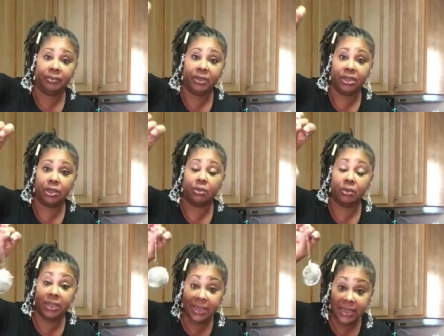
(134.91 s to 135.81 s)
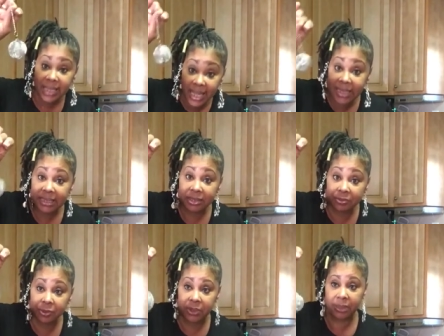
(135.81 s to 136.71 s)
This is this is excellent
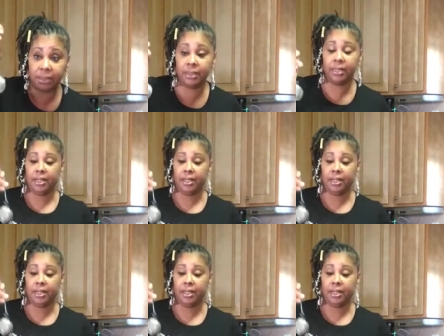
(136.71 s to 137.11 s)
for tea.